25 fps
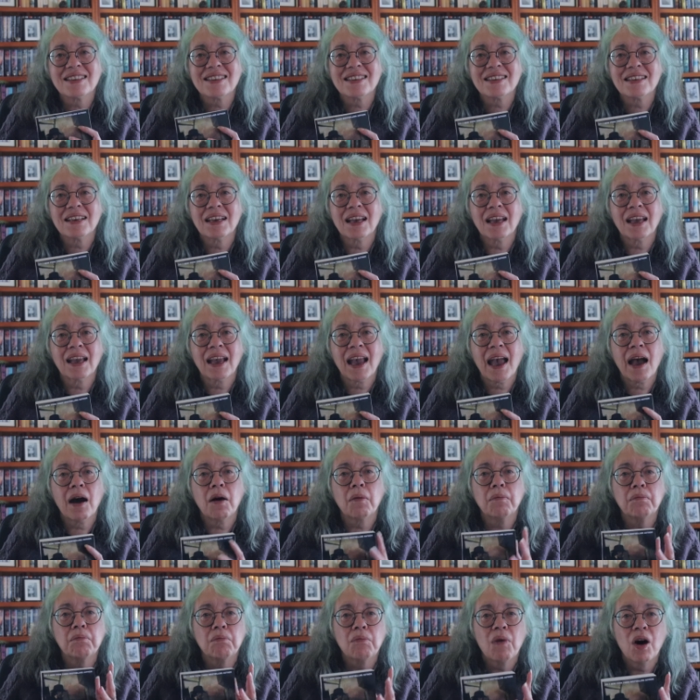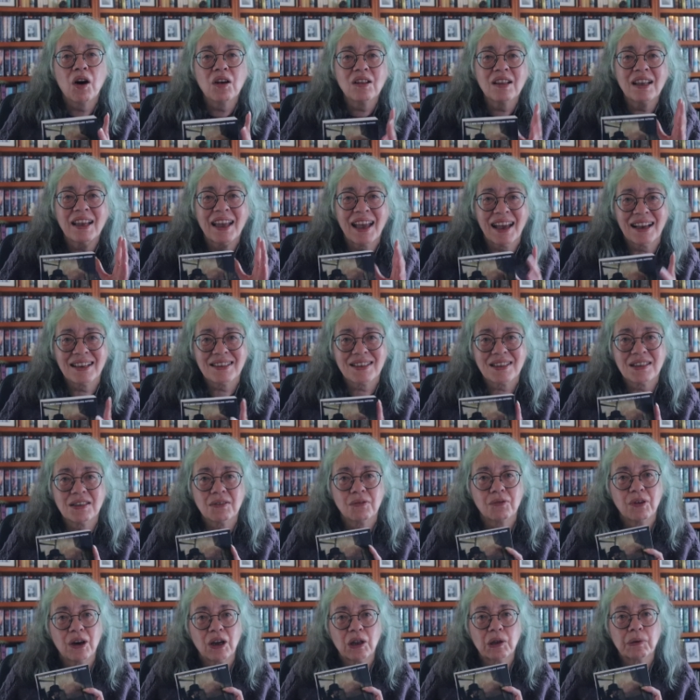seeing how Molly has
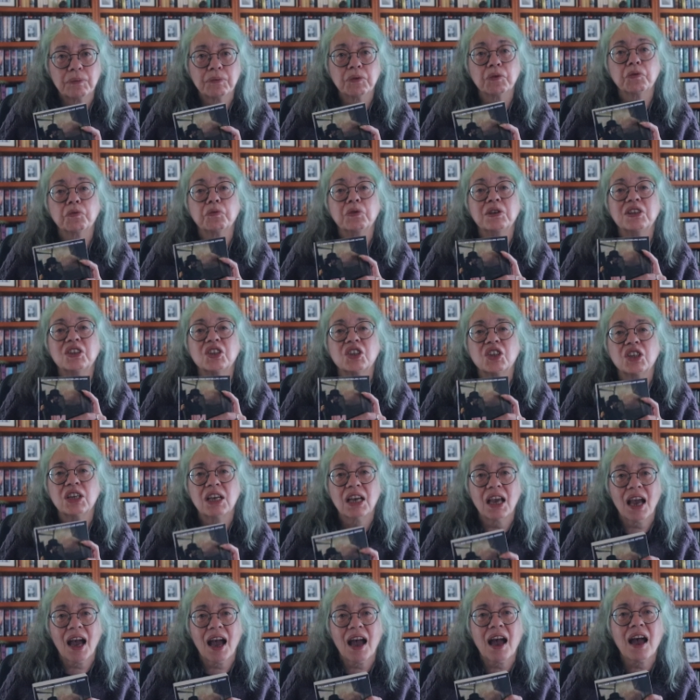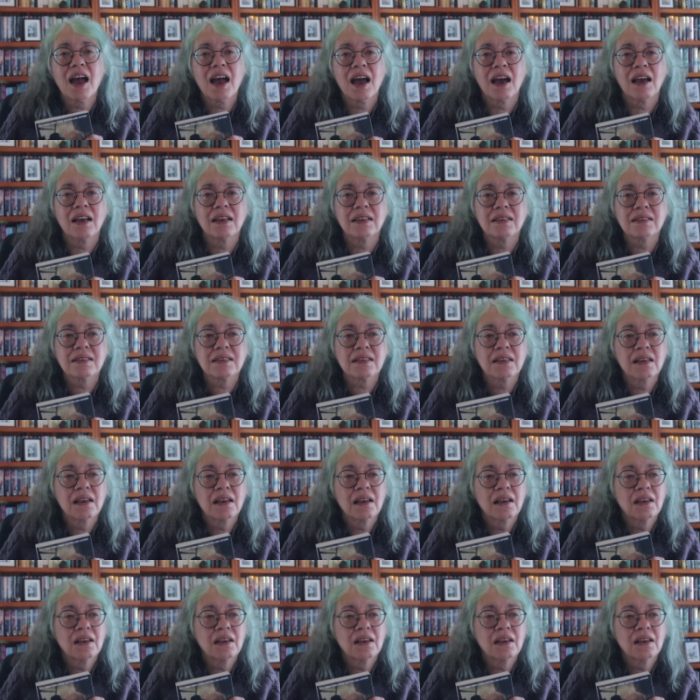developed, which she has.